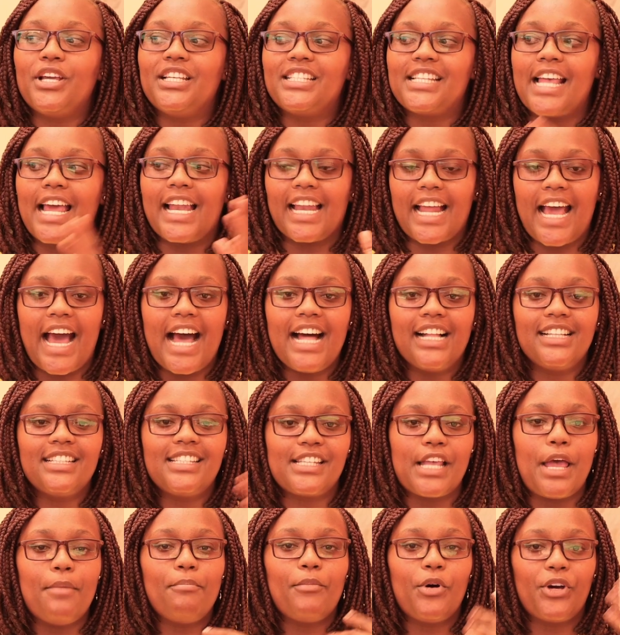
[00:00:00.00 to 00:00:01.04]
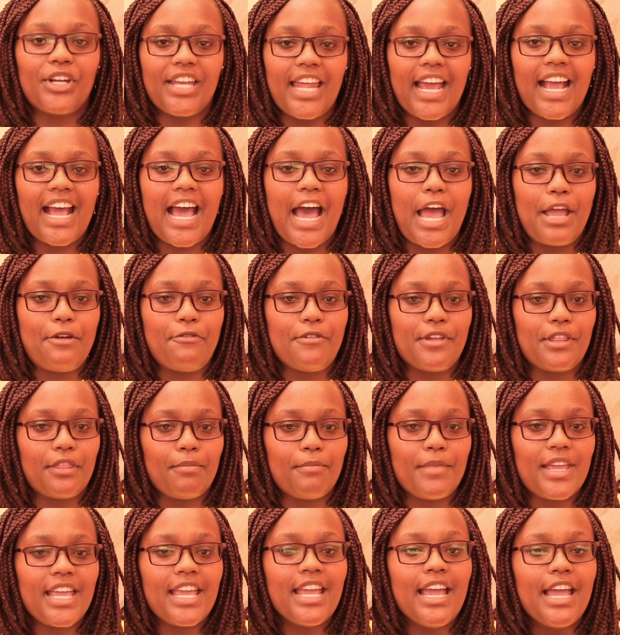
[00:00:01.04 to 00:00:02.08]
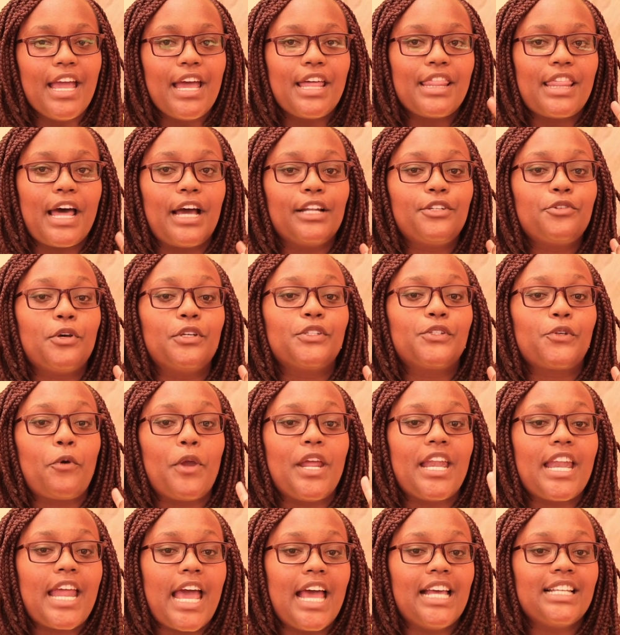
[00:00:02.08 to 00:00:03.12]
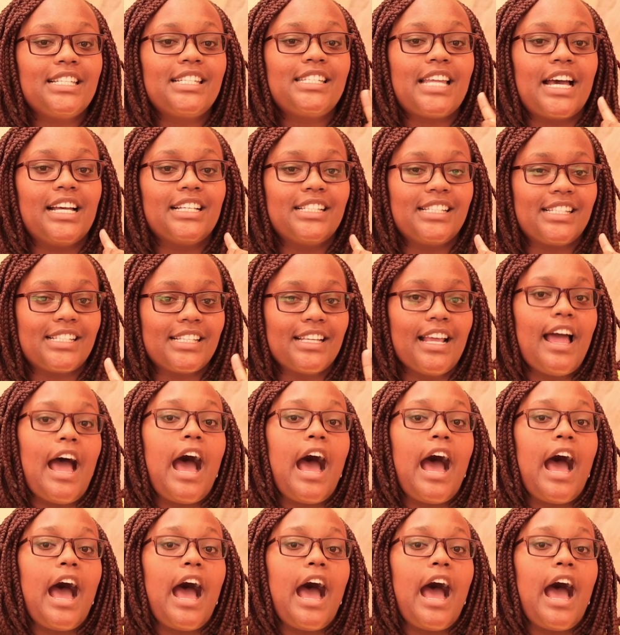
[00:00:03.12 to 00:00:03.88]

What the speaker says: boys and girls, say Mordecai with me. That was Queen Esther's